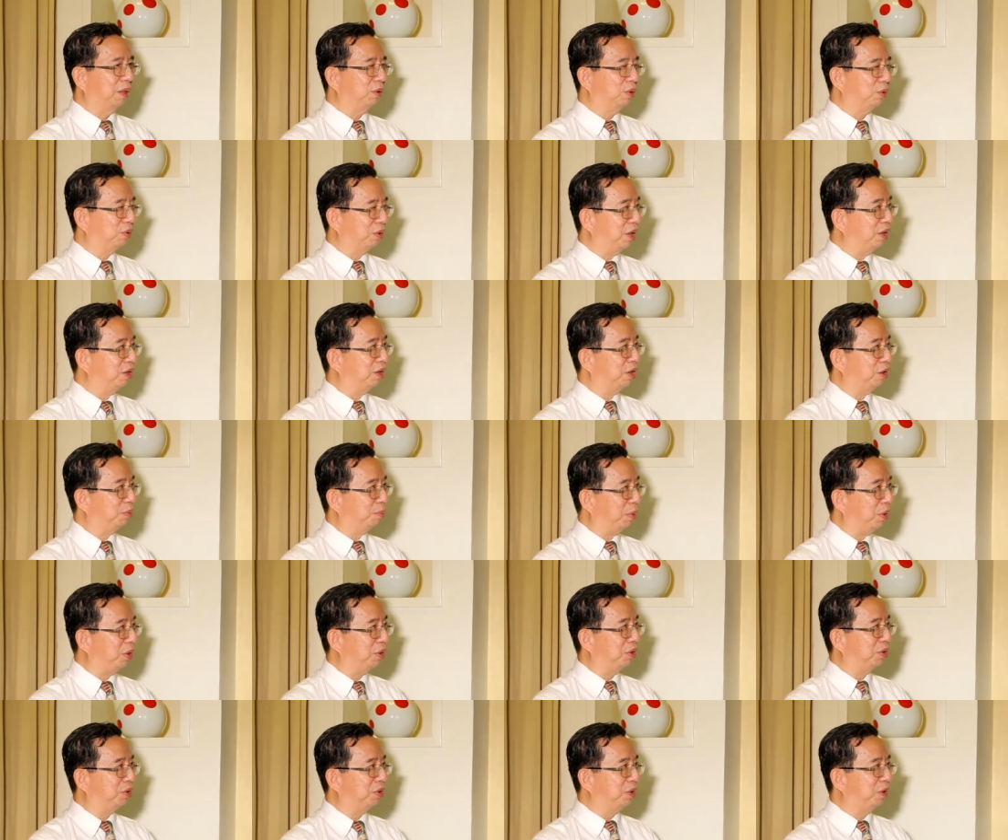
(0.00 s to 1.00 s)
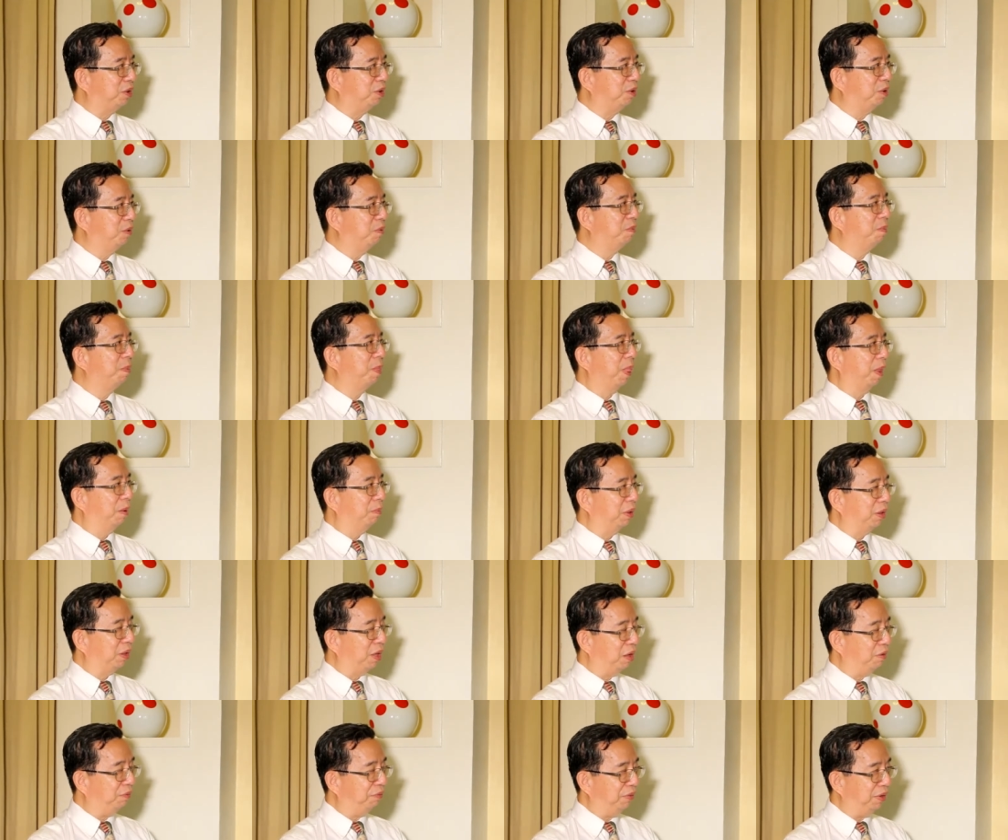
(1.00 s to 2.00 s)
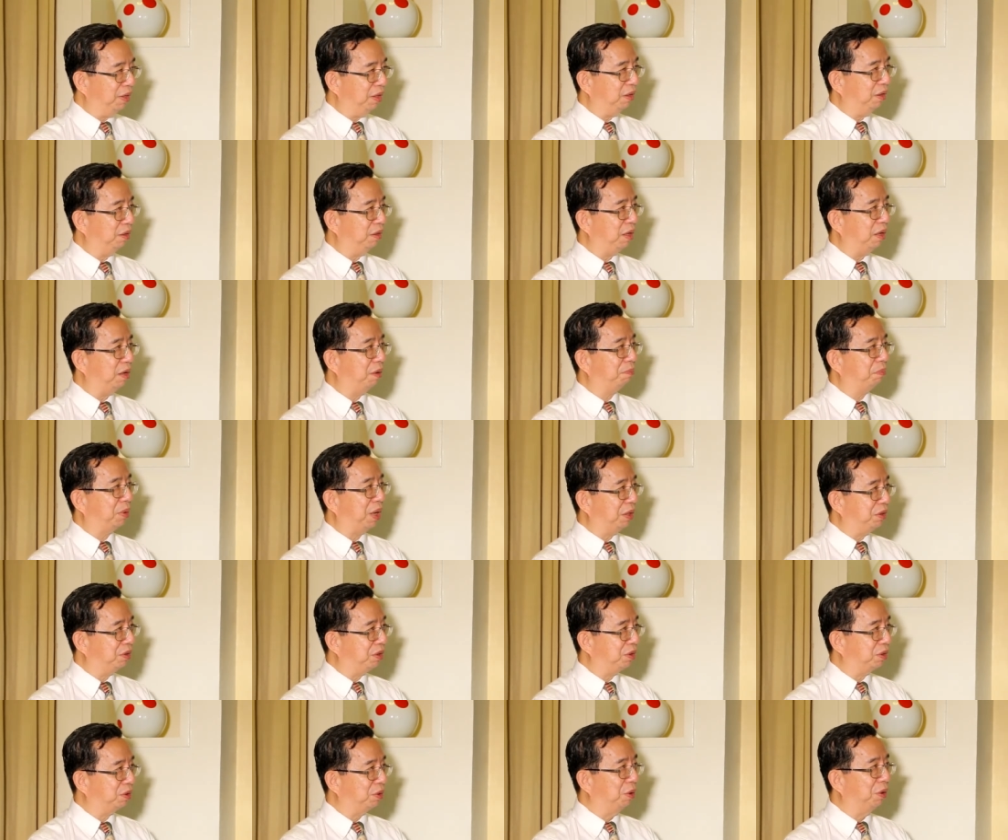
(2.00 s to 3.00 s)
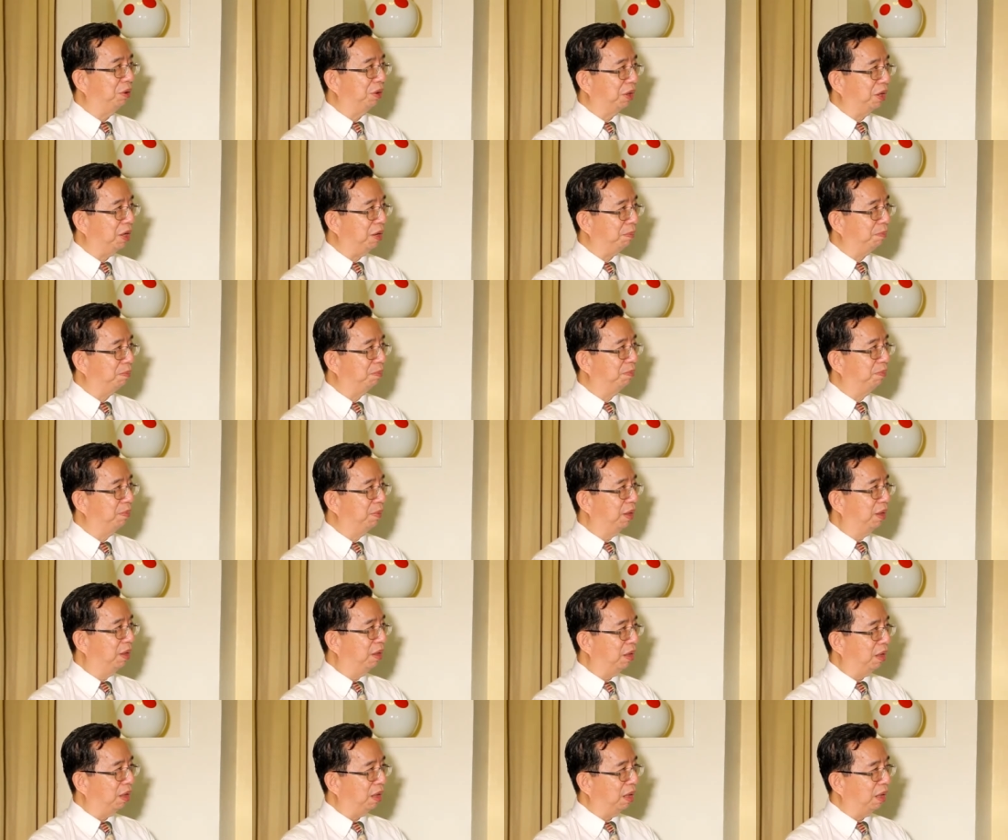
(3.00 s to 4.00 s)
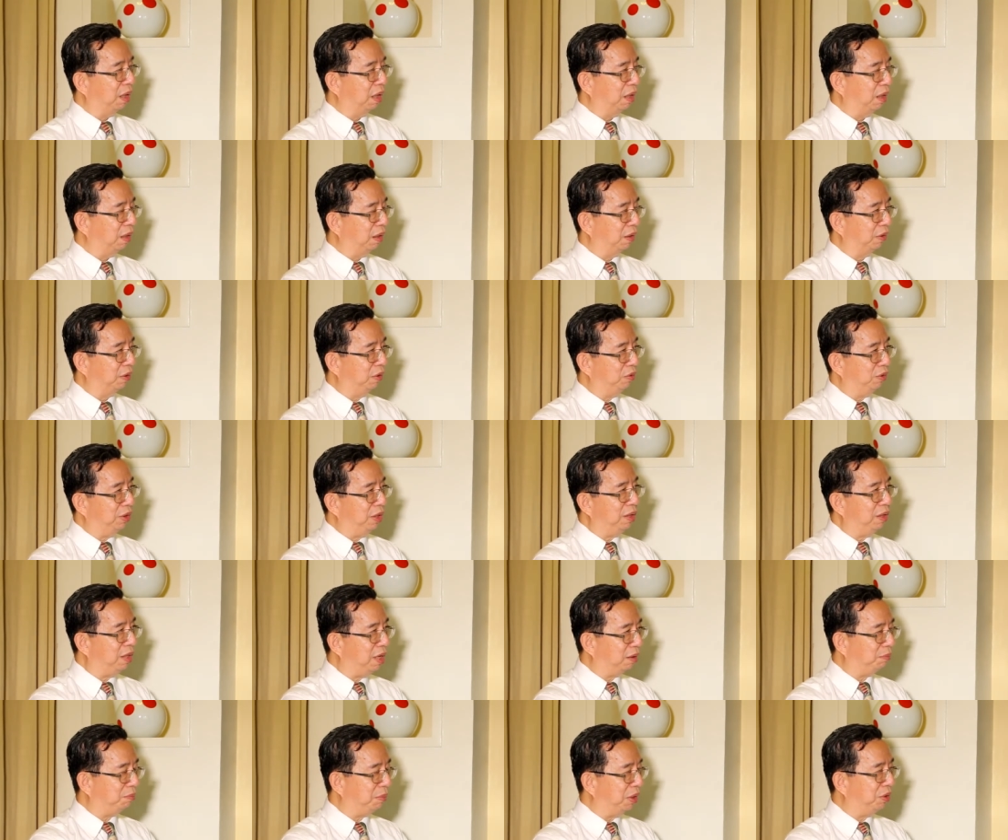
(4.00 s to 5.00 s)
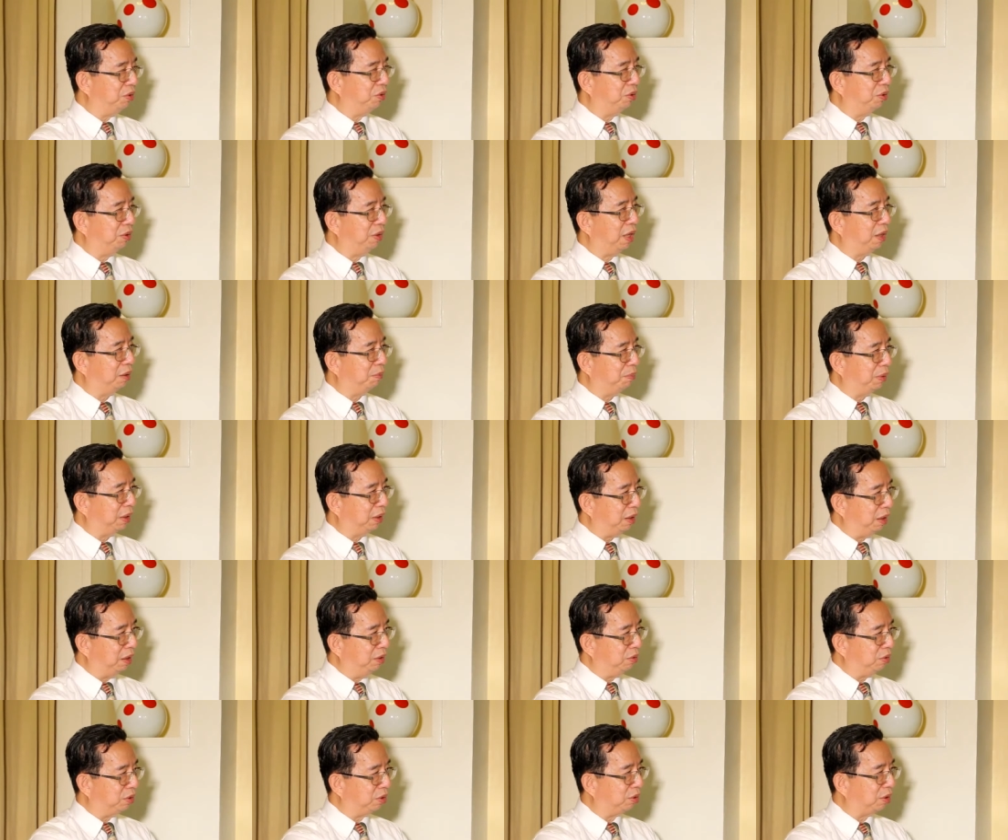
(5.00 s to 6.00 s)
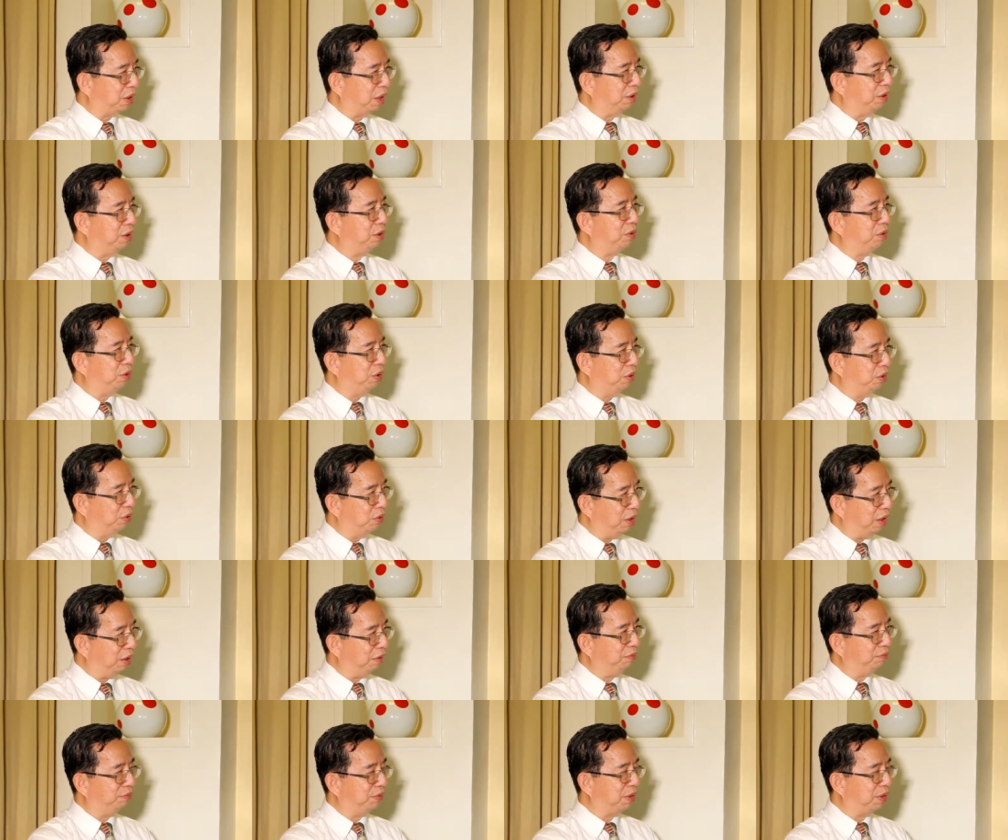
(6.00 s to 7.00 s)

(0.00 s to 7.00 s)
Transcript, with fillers: Duterte's policies, but they feel uh, prices going up. Mm. Uh, you did not mention that, but in your studies, do you have